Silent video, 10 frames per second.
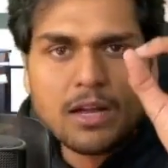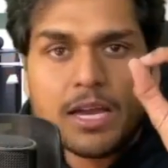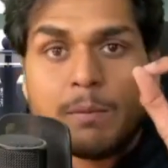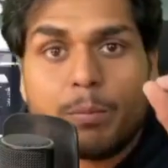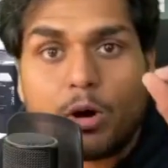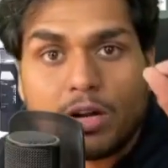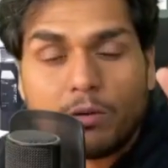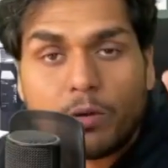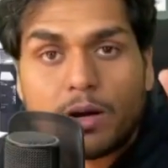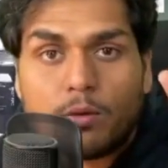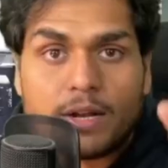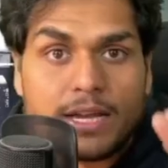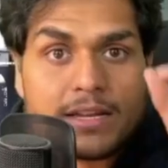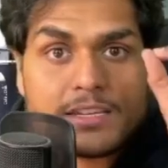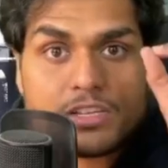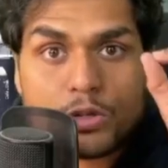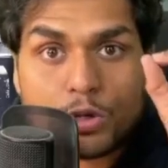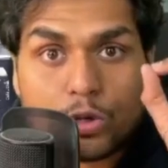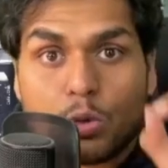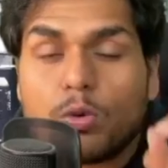Important word over here is
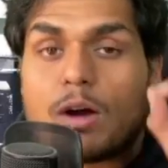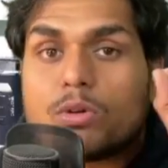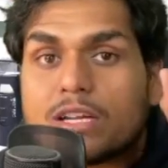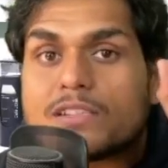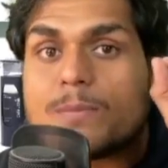throughout his